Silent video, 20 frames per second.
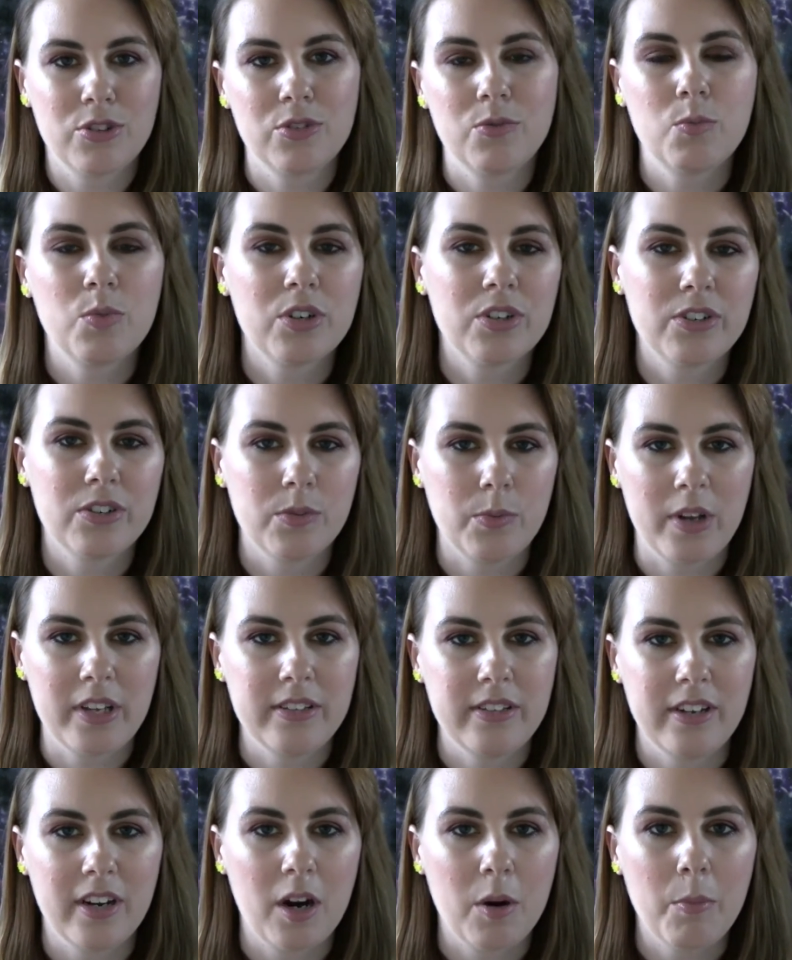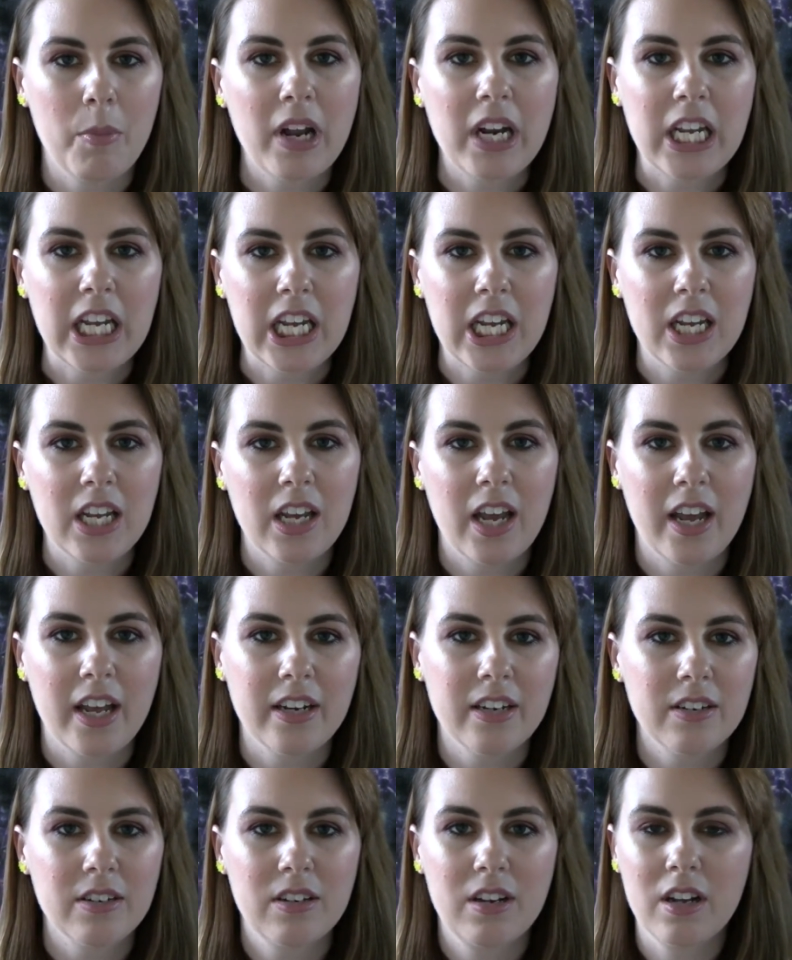We're just wasting our money
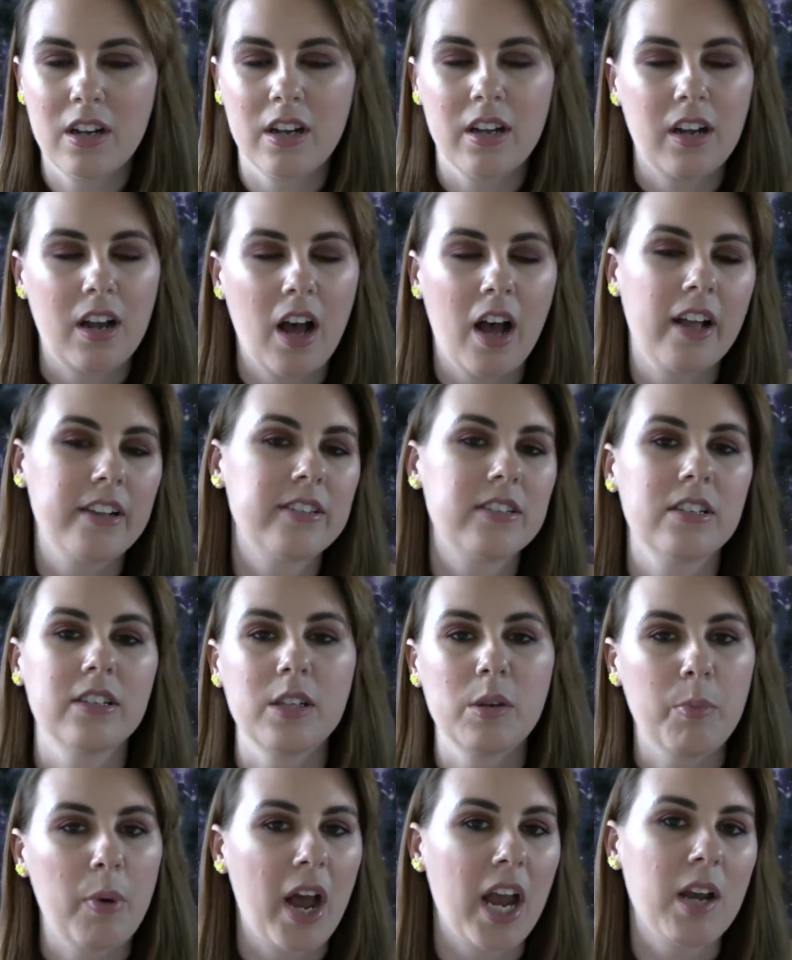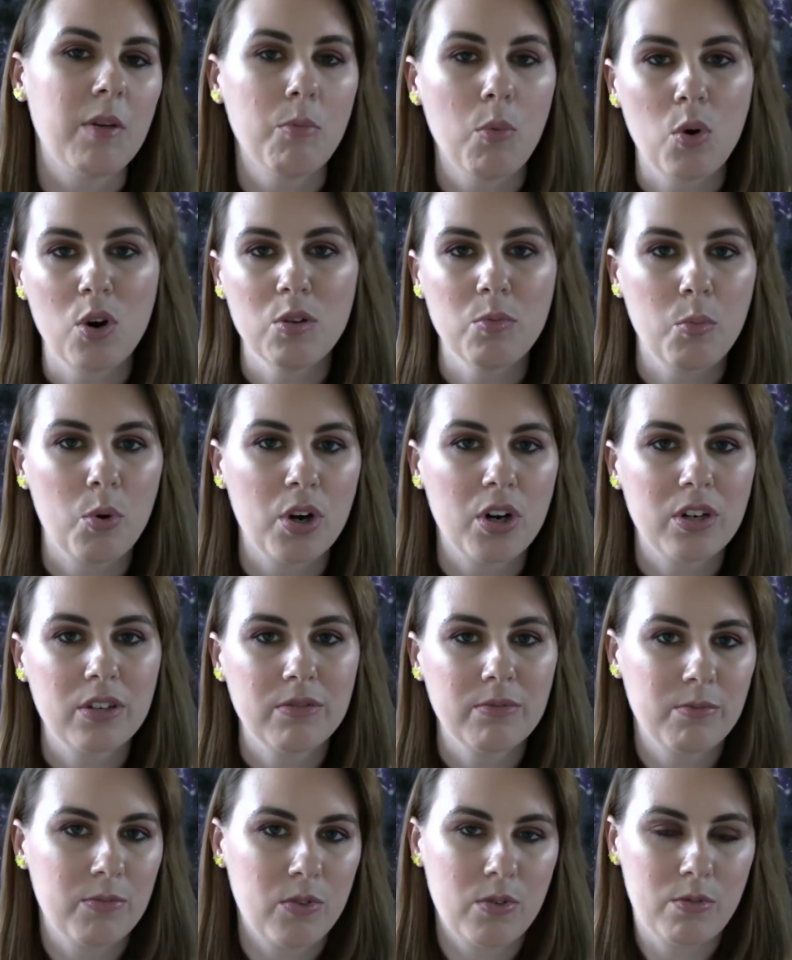and constantly buying more and more
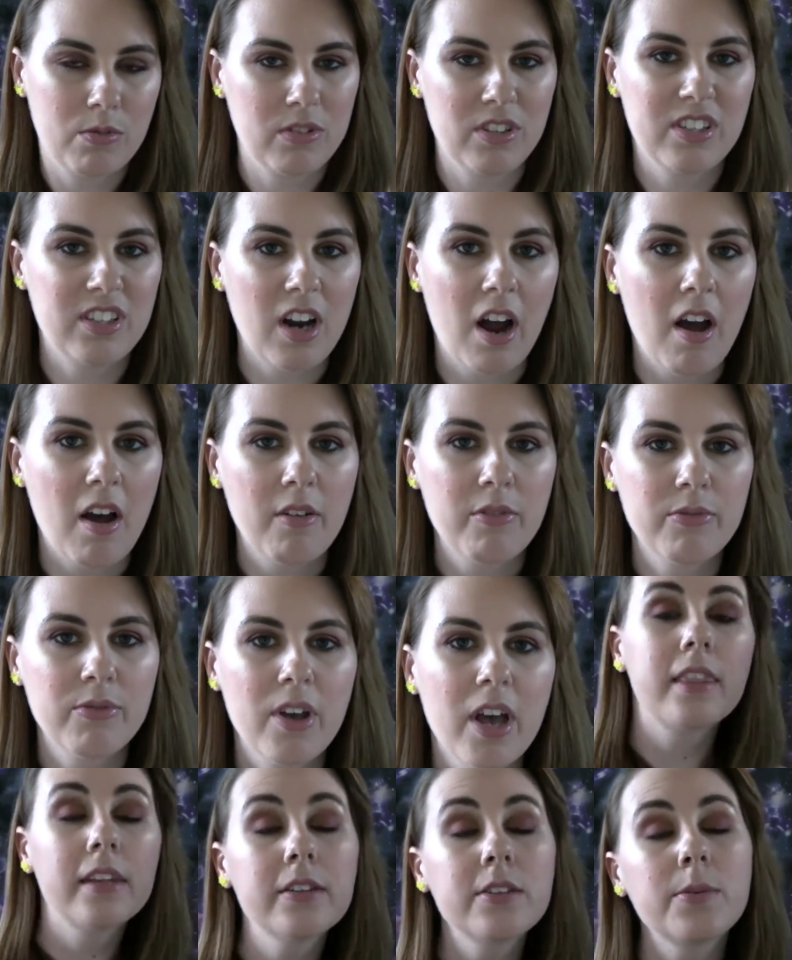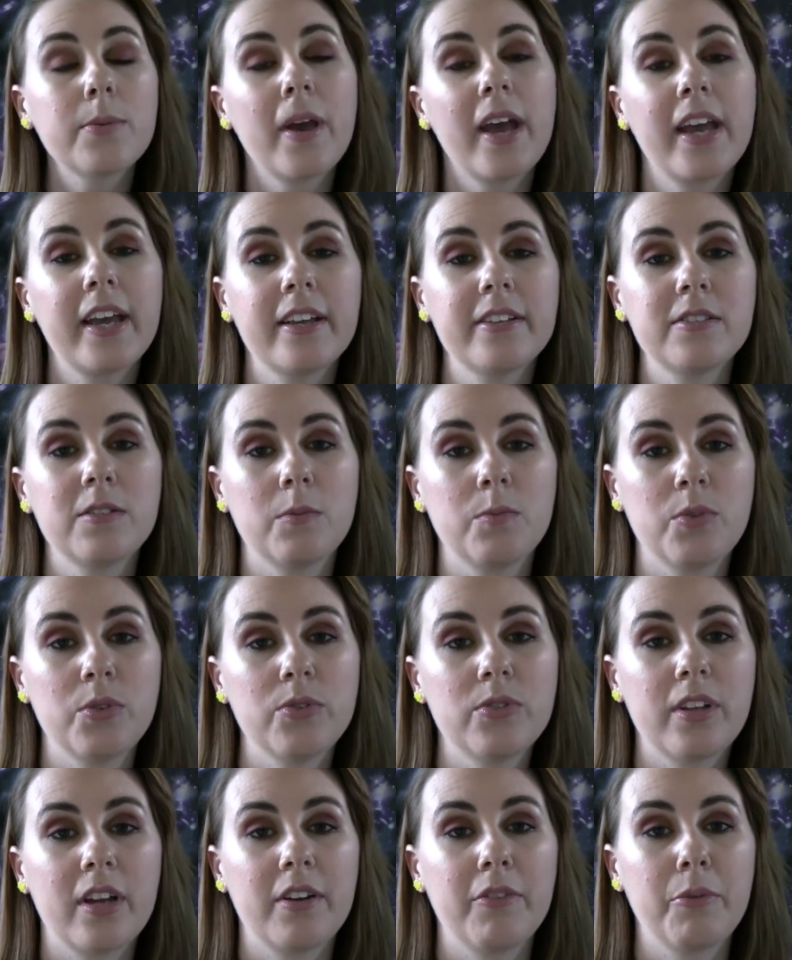stuff. This way I get some
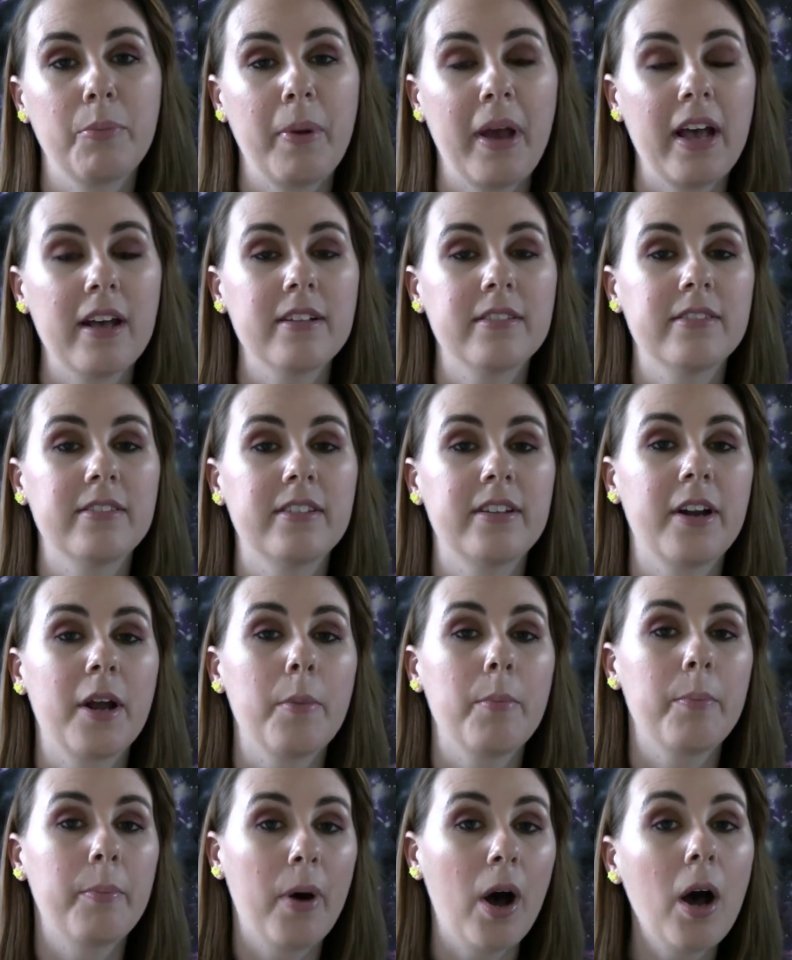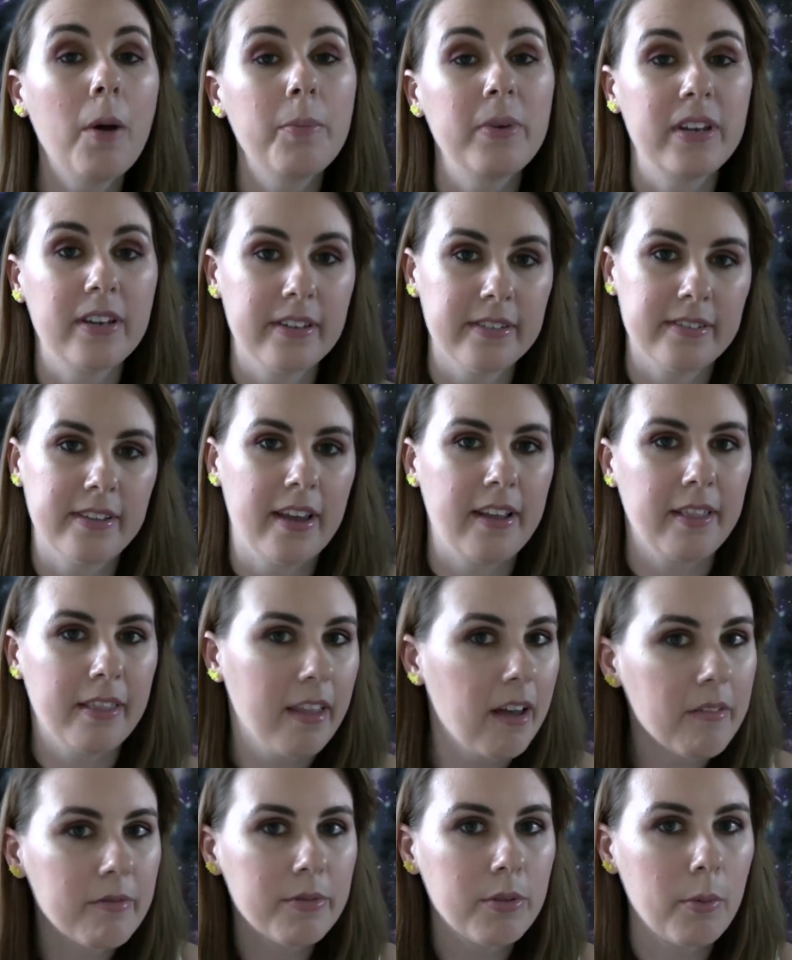use out of the palettes that I bought because I
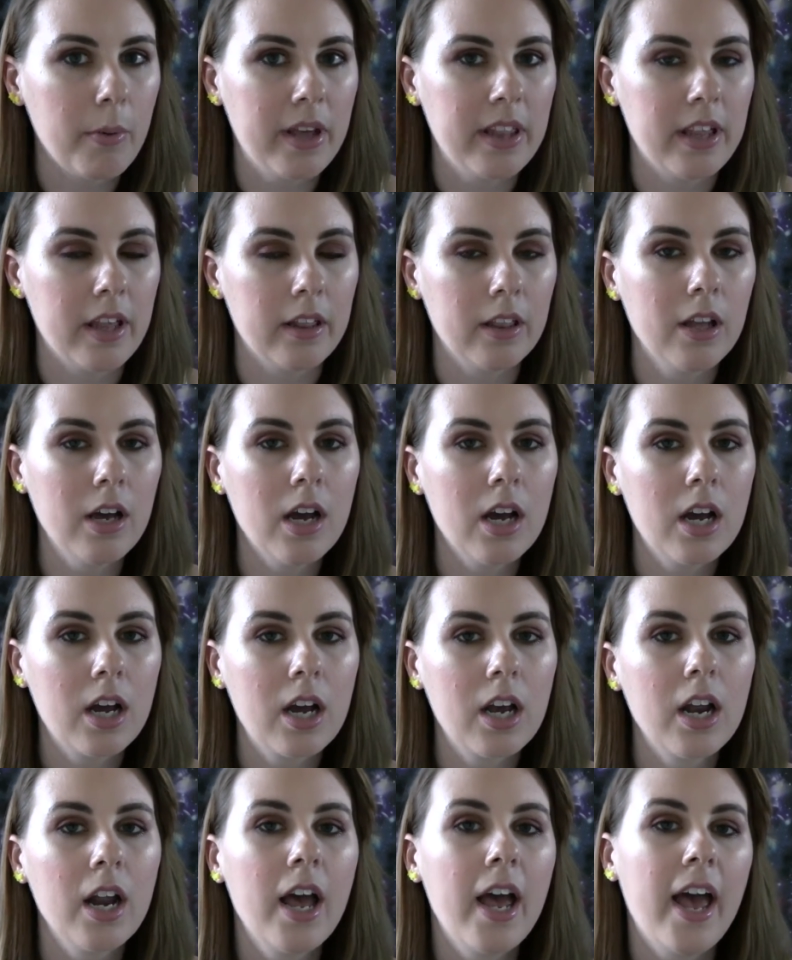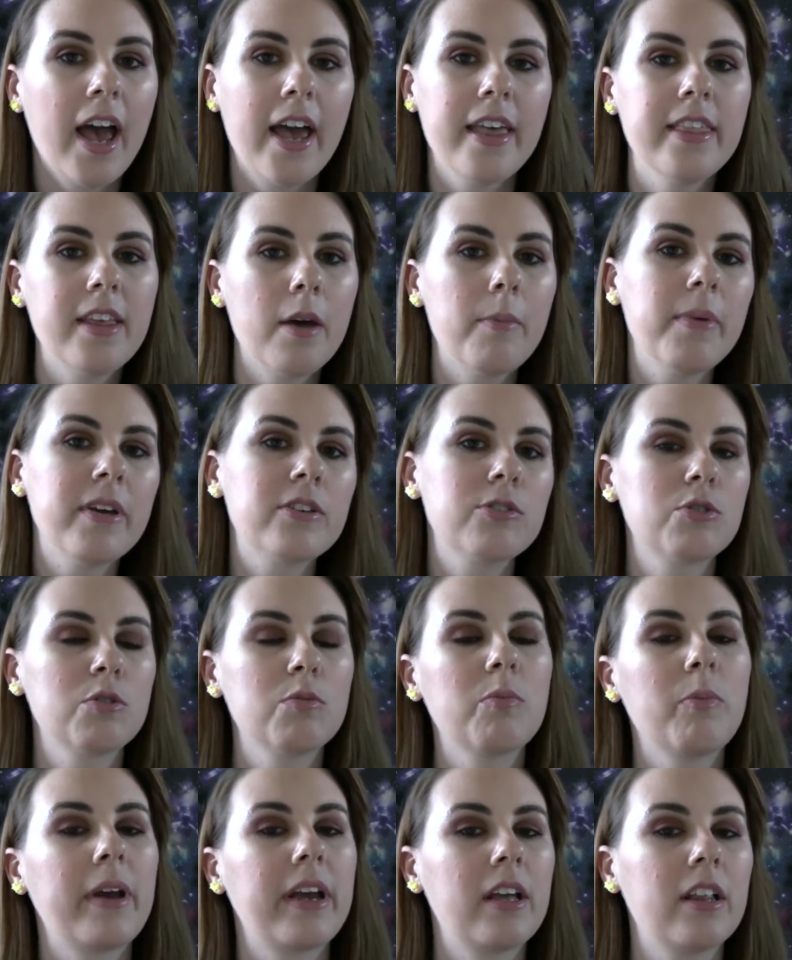love the way they look, and that makes
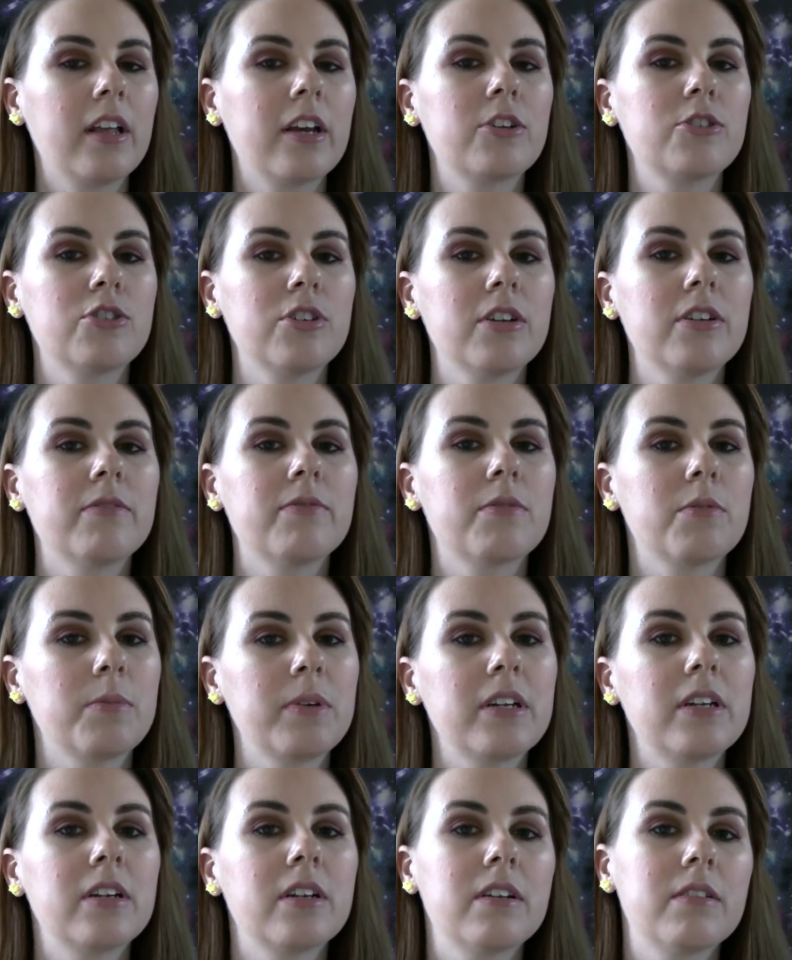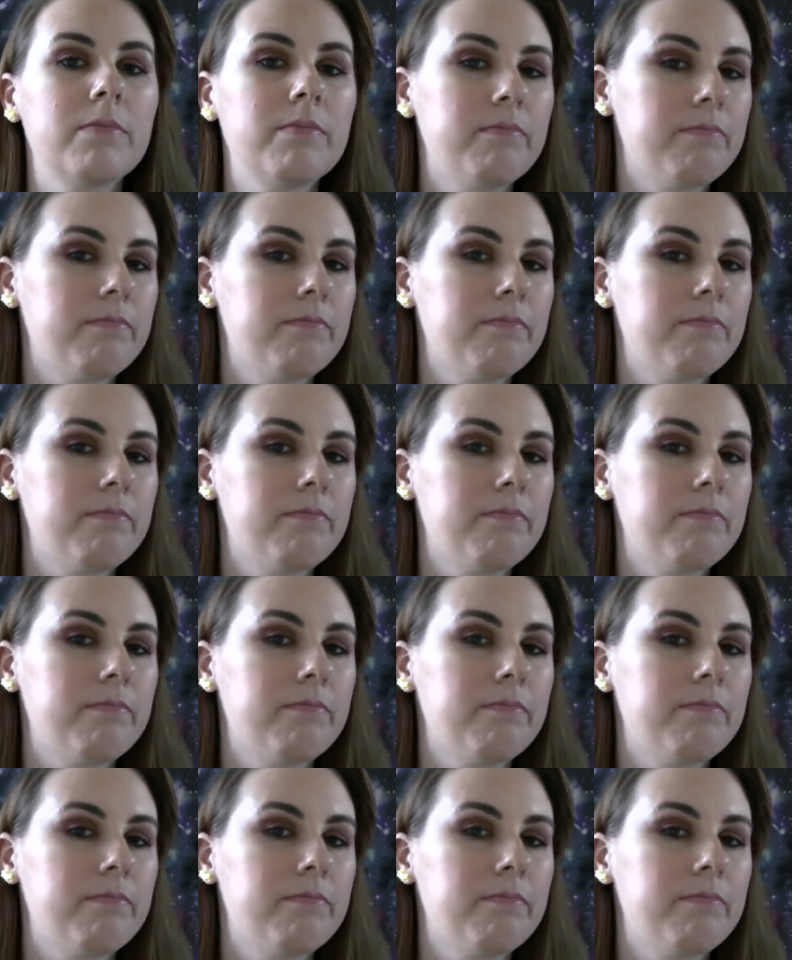room in my collection for me to,